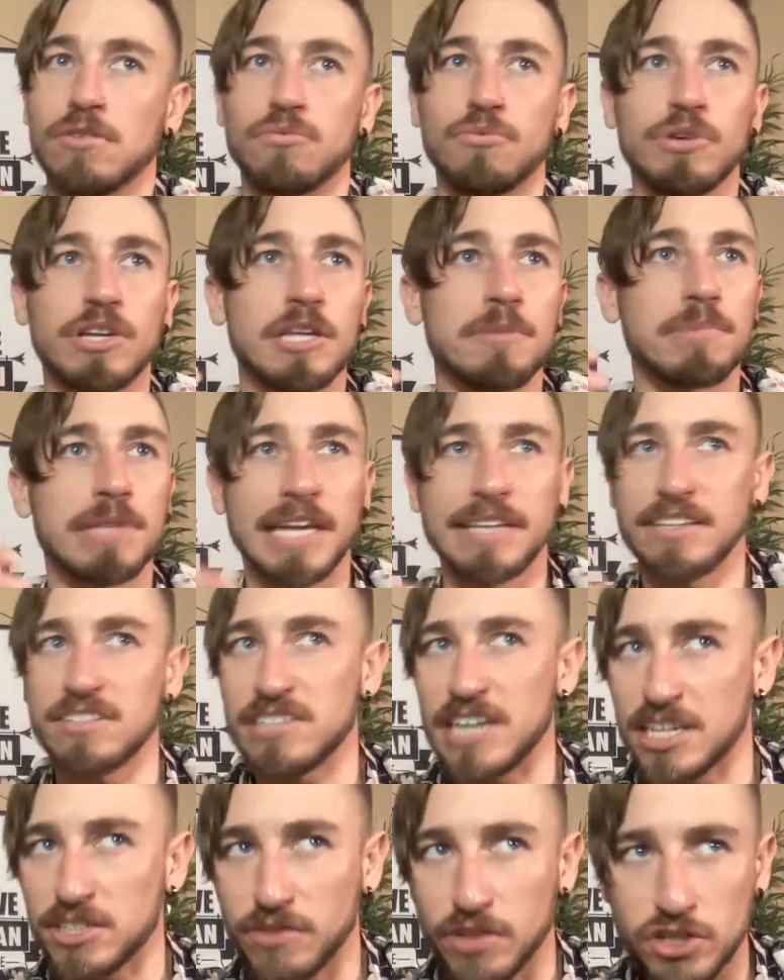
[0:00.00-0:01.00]
really plan
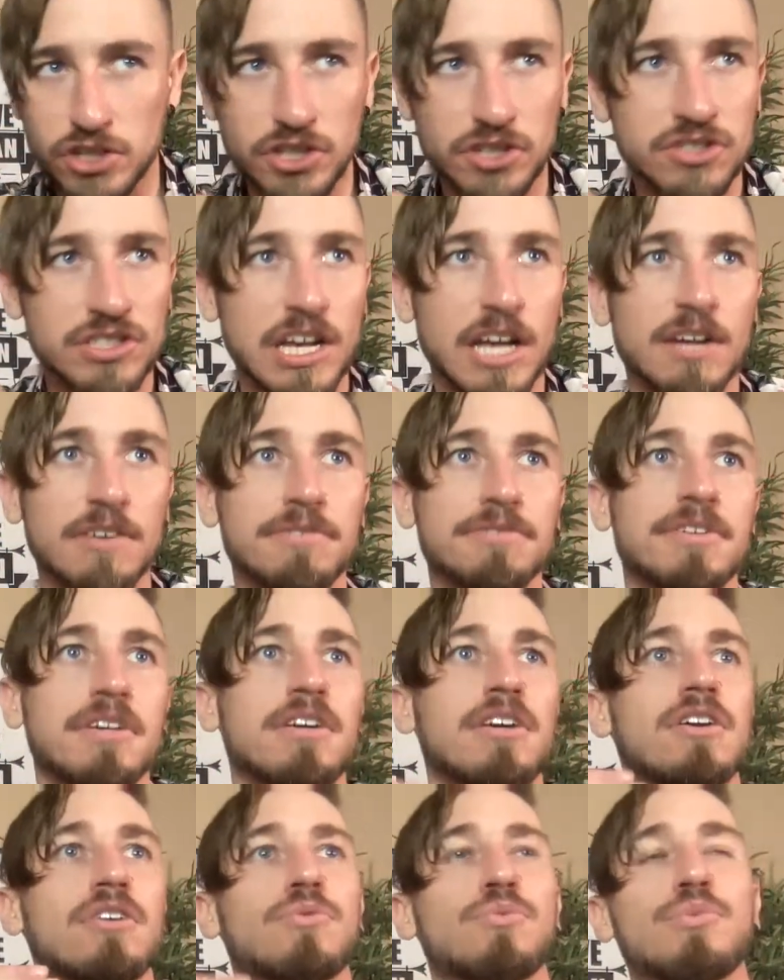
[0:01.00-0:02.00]
this next version of yourself.
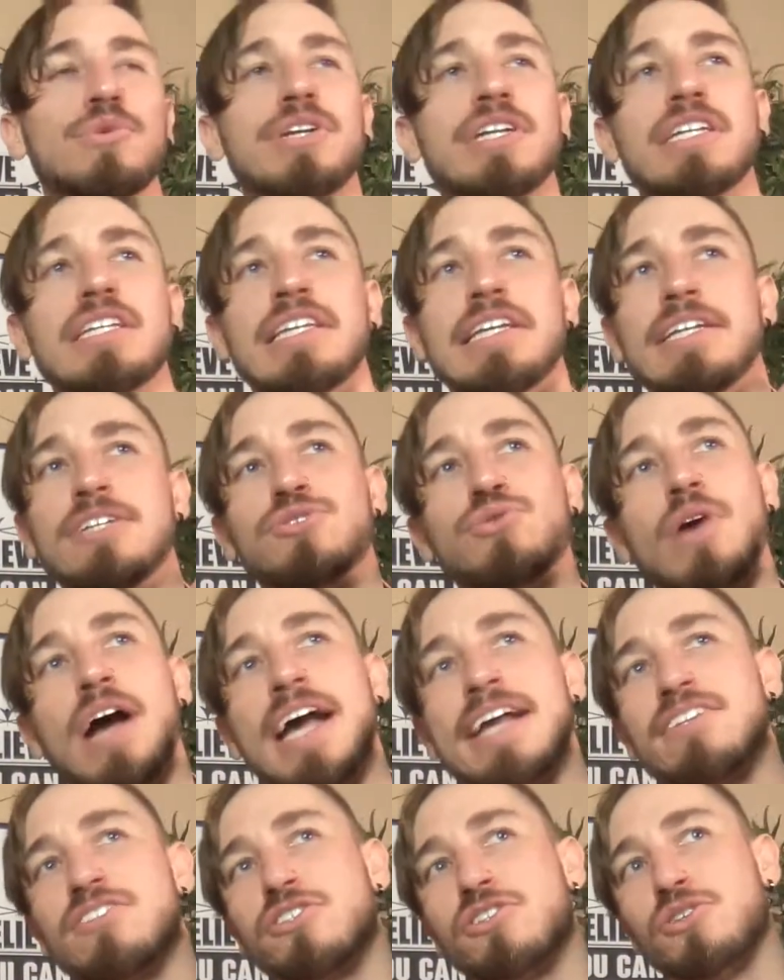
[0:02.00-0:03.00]
Really
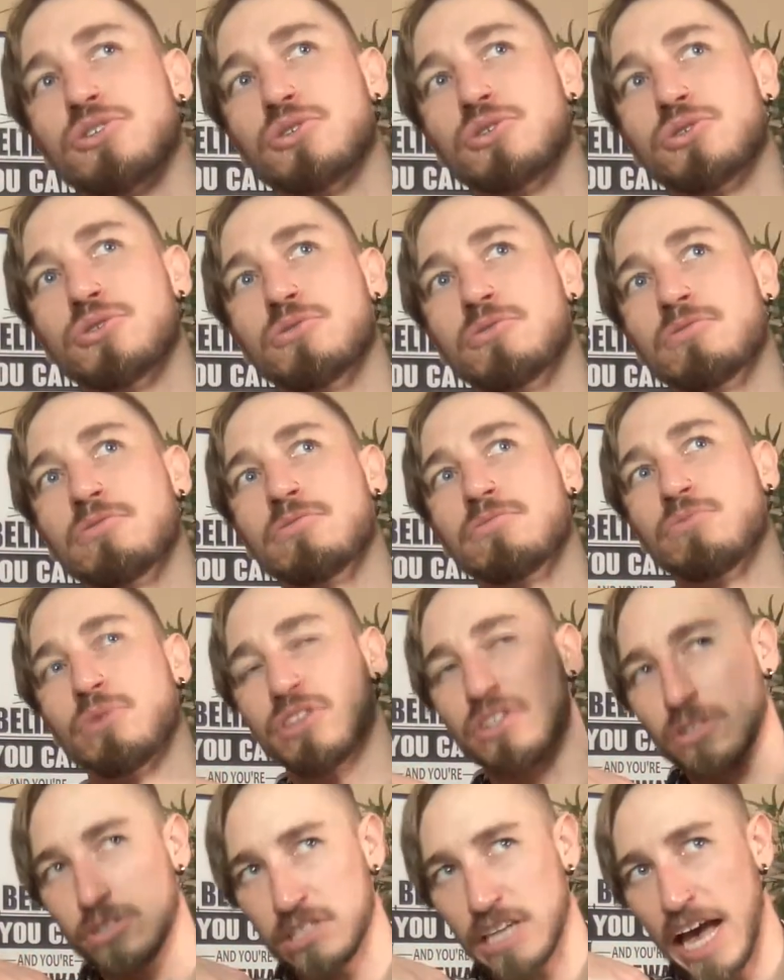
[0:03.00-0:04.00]
try to,
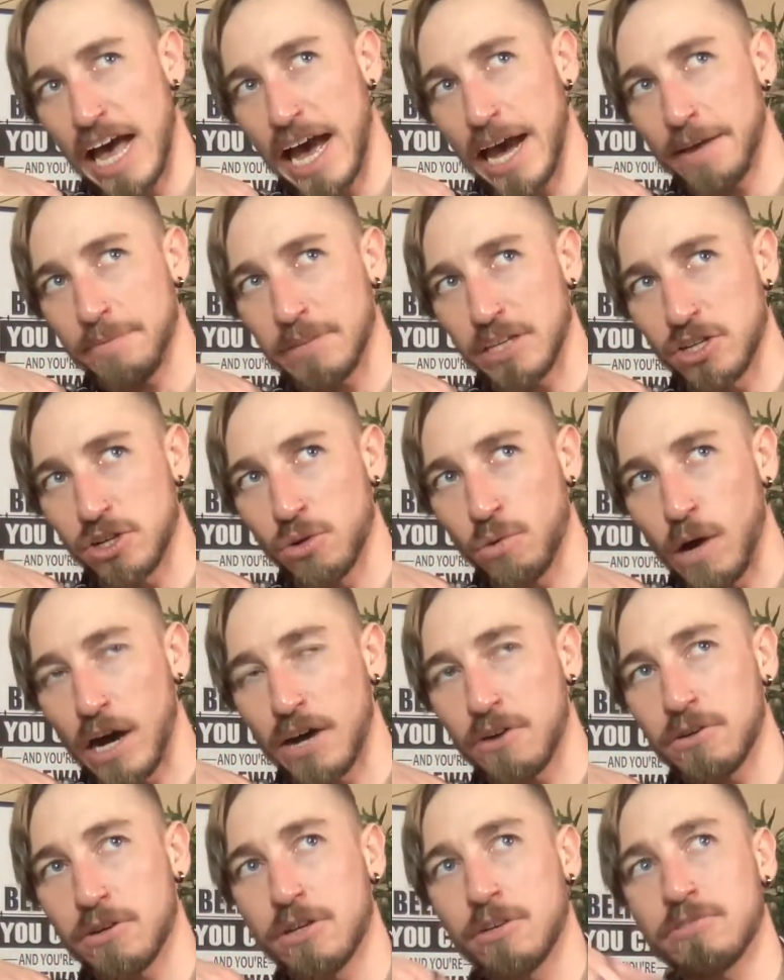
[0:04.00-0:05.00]
with your time that you go
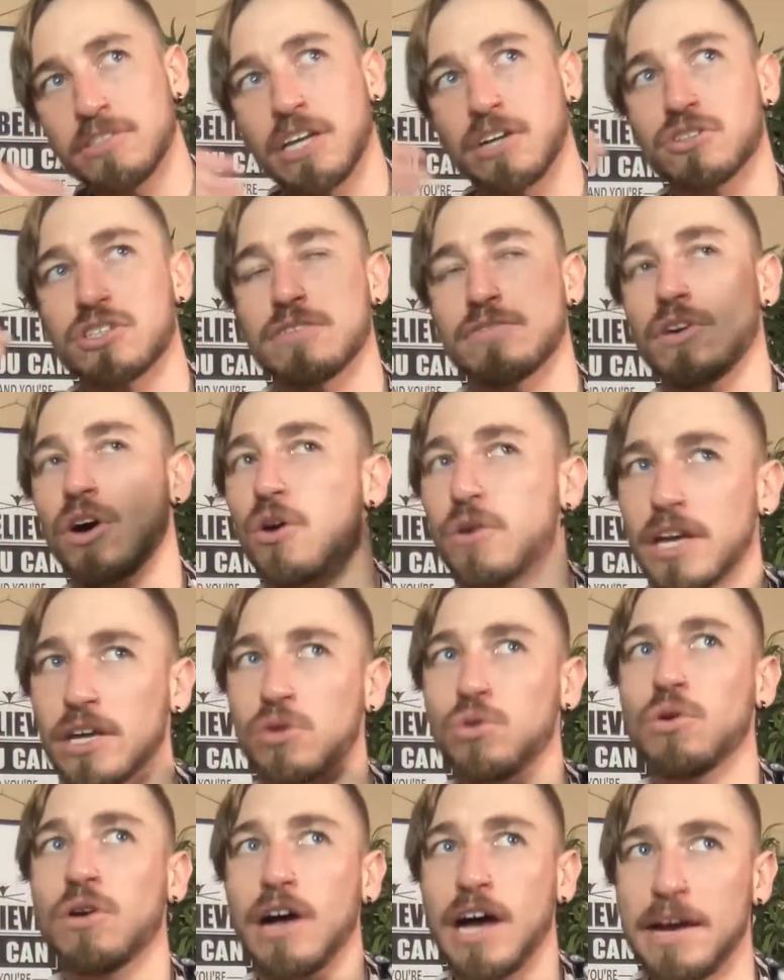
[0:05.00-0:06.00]
out, tell yourself, okay,
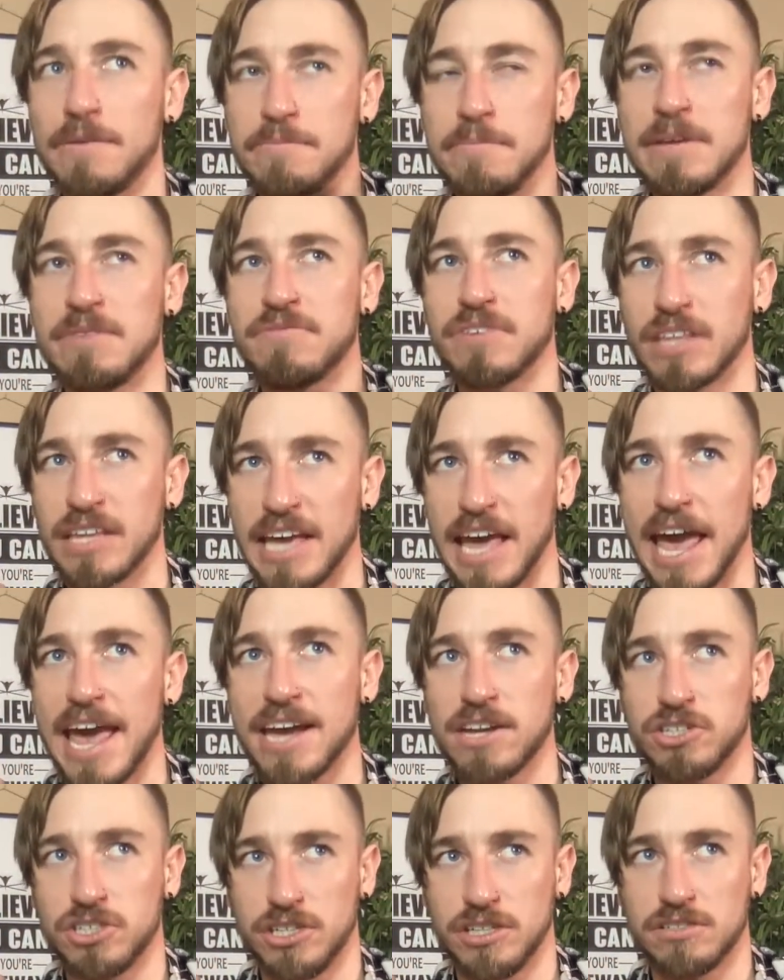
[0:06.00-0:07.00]
cool. I've been feeling
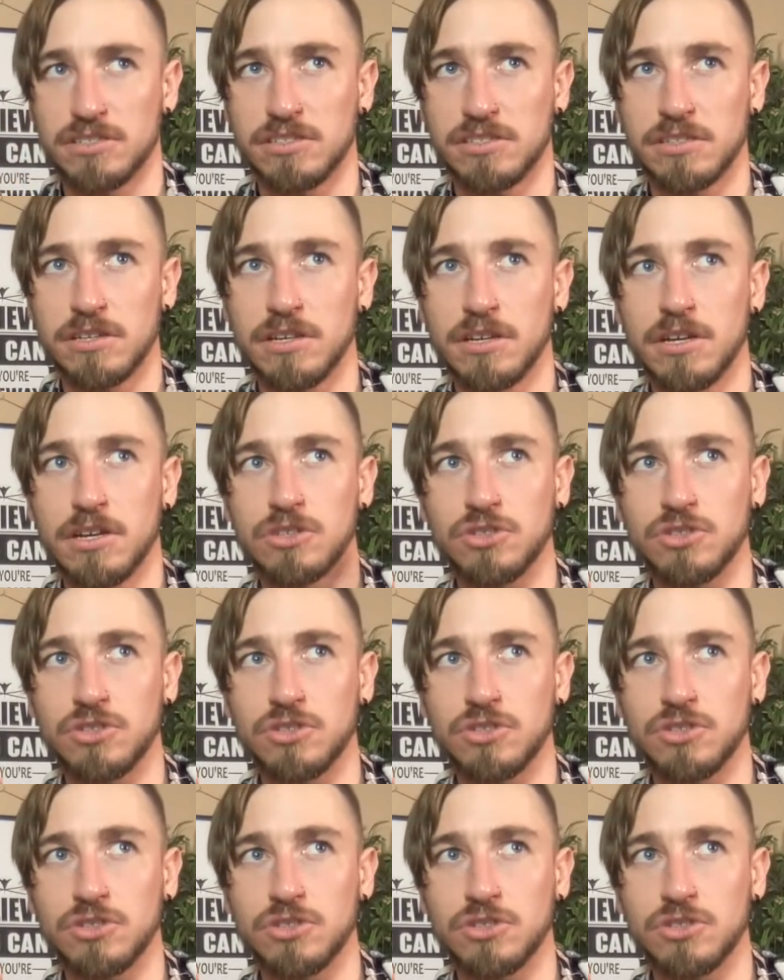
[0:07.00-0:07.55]
anxious.